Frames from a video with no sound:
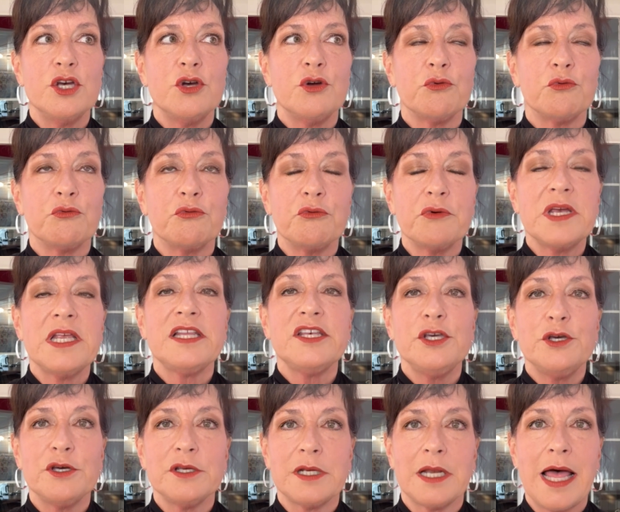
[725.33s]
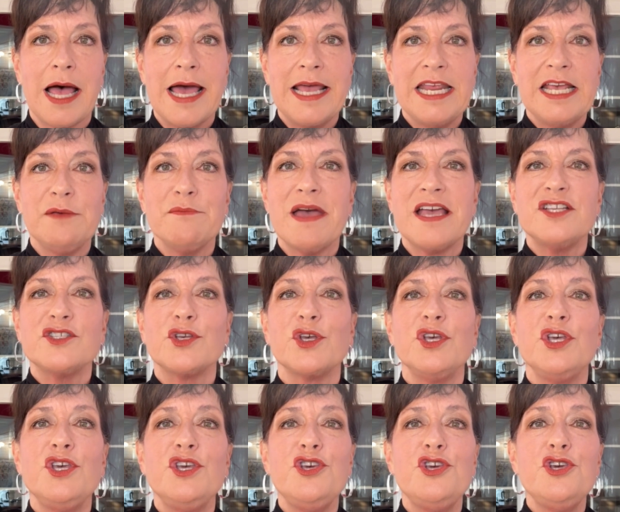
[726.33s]
Really good lighting makes a
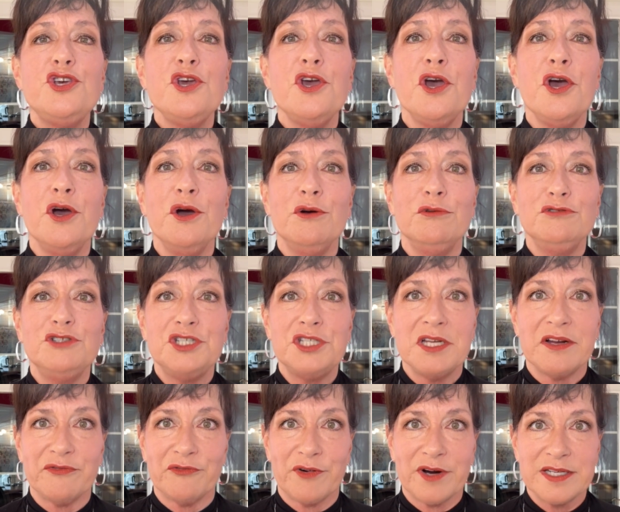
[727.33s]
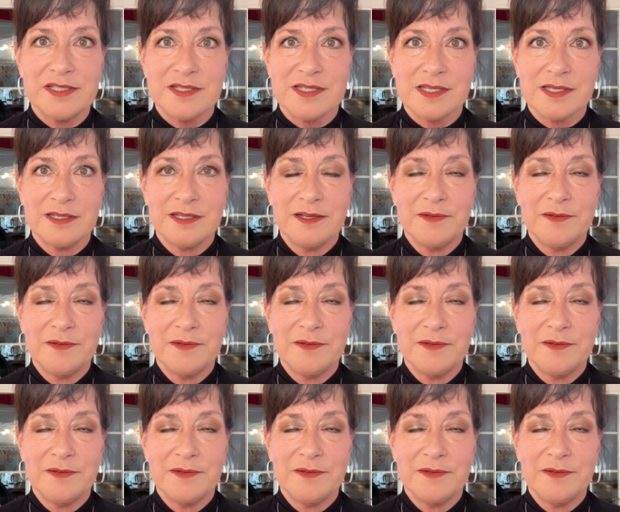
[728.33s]
huge difference